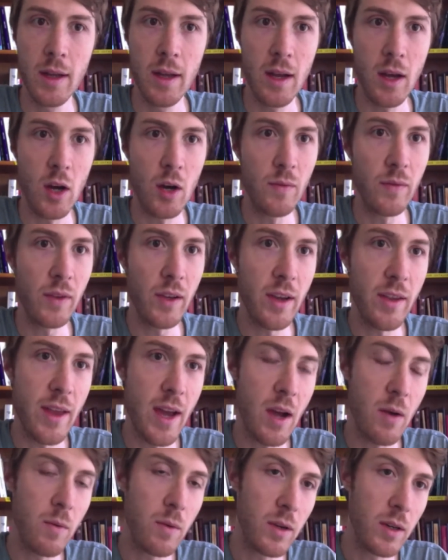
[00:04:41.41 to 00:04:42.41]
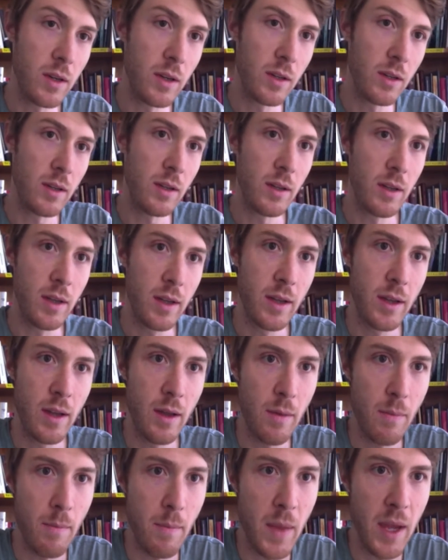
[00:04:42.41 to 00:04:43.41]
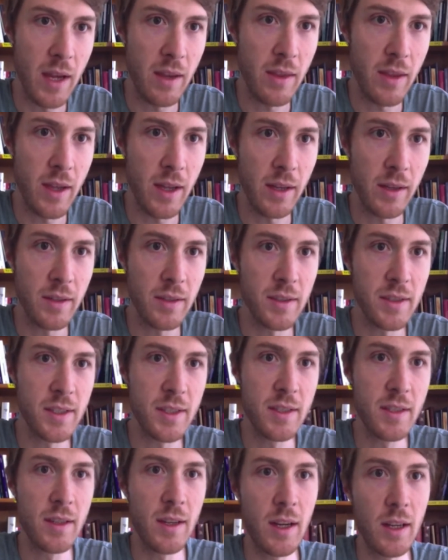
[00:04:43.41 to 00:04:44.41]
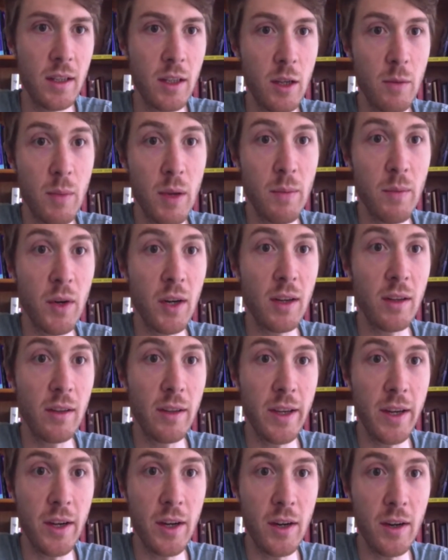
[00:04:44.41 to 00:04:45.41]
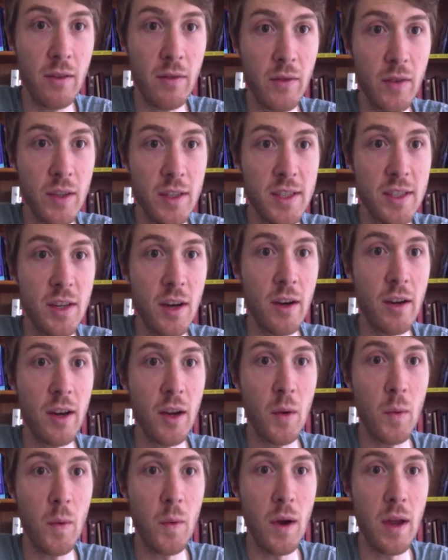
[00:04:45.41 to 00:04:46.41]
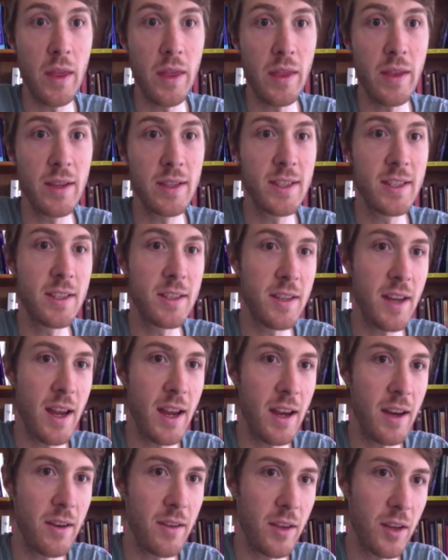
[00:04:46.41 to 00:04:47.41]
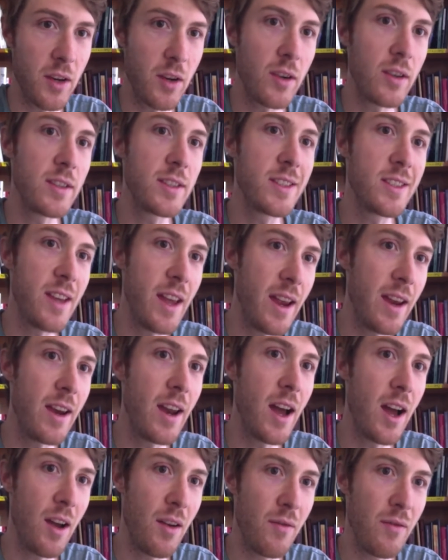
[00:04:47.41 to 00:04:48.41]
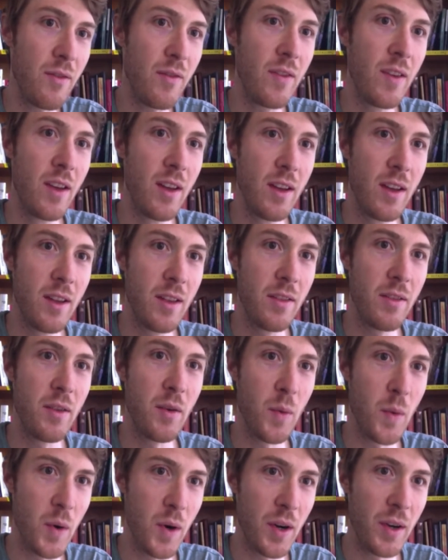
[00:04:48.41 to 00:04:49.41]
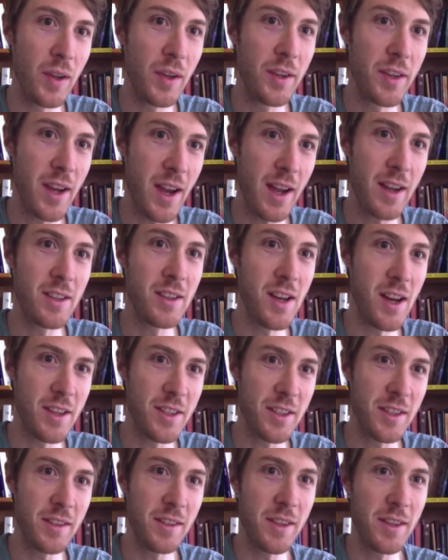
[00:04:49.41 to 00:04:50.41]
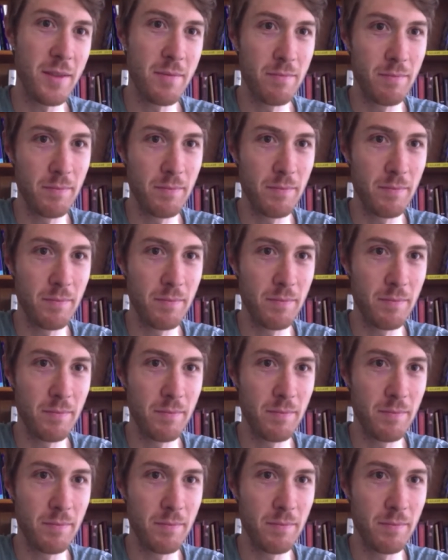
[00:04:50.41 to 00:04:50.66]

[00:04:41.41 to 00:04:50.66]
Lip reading: hopefully that will make things a little bit more clear, for starting with the current state of the world ecologically.